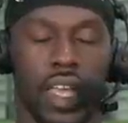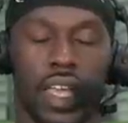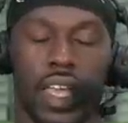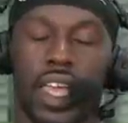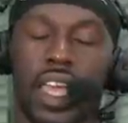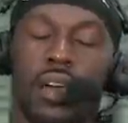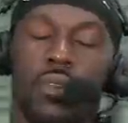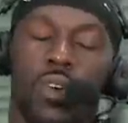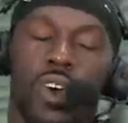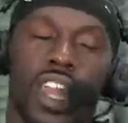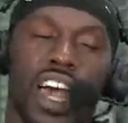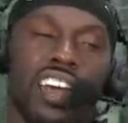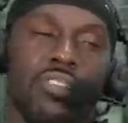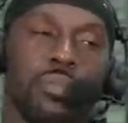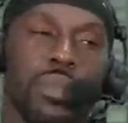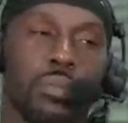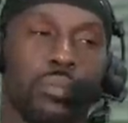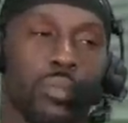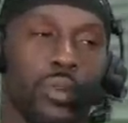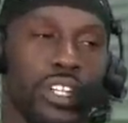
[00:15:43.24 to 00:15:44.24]
Yeah, what I've
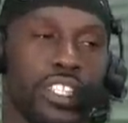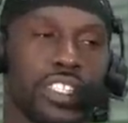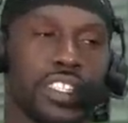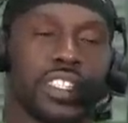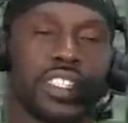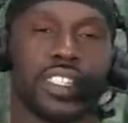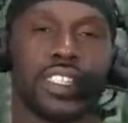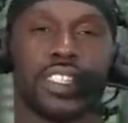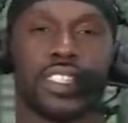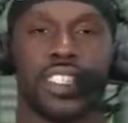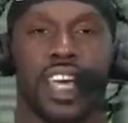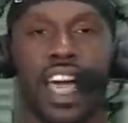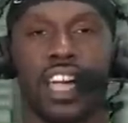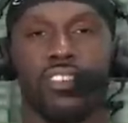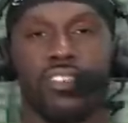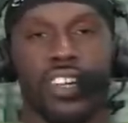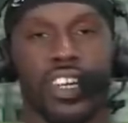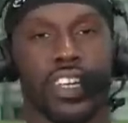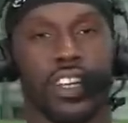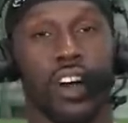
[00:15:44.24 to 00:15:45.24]
been preaching to
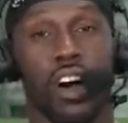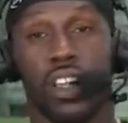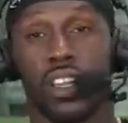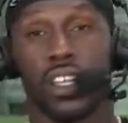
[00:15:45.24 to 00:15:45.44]
Tyree and all